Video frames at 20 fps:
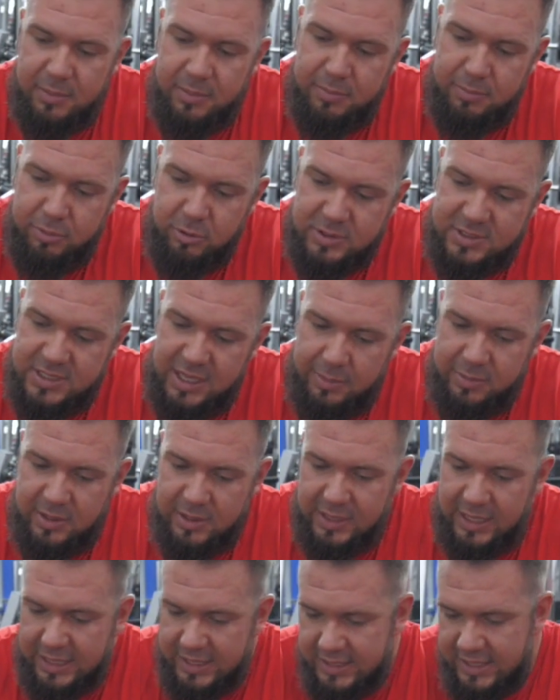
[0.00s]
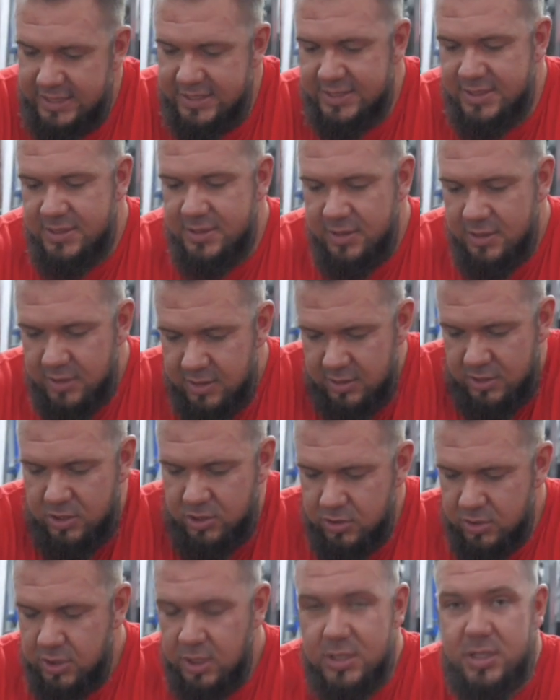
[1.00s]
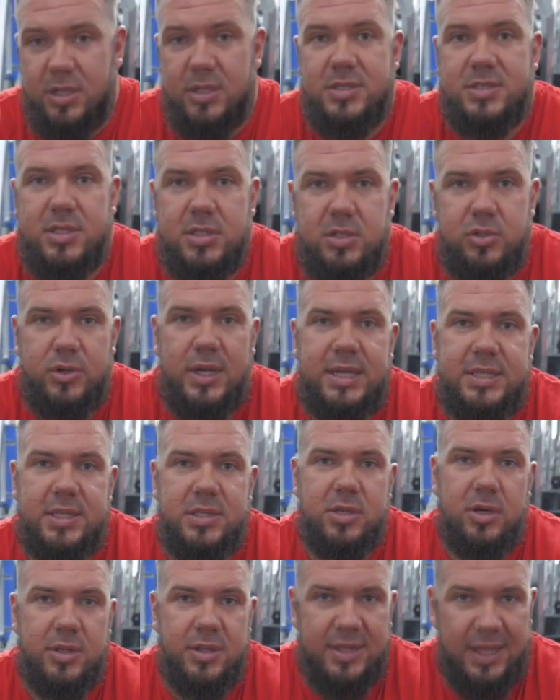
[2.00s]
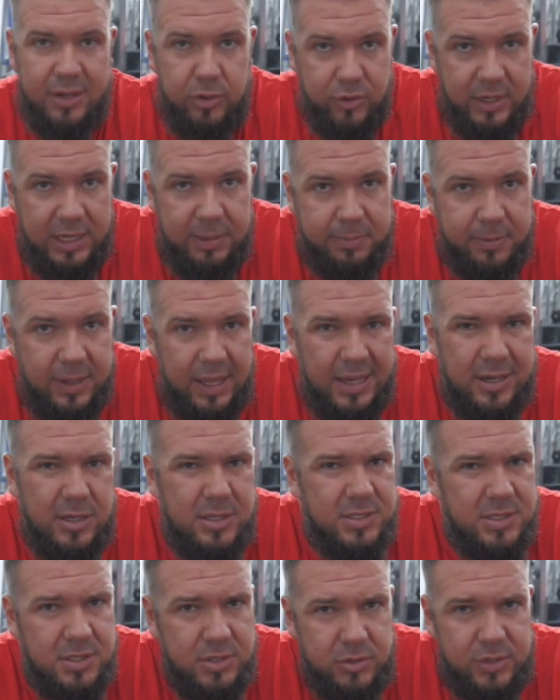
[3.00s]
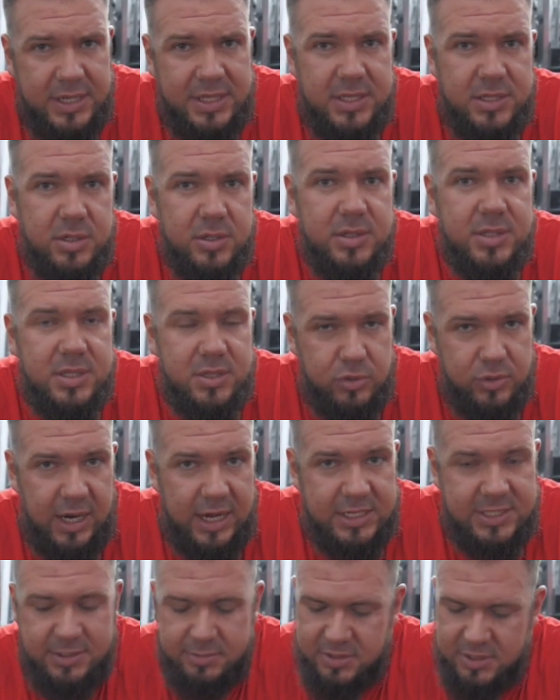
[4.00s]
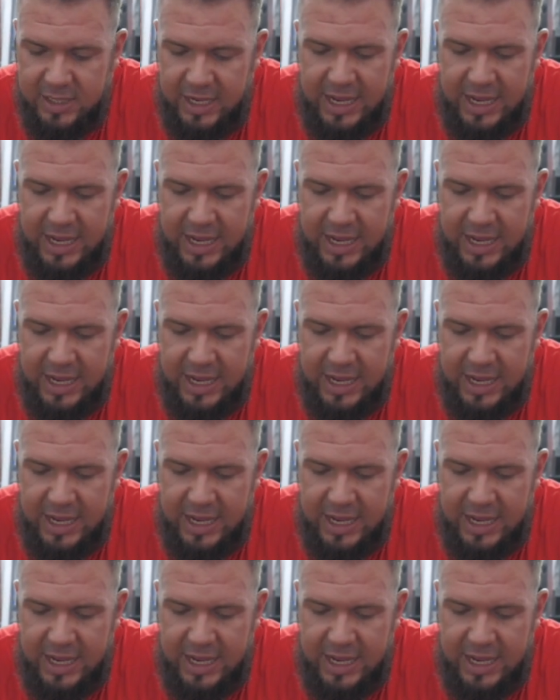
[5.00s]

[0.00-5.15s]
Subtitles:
put something like this to not concentrate it on the grip and concentrate it on the triceps.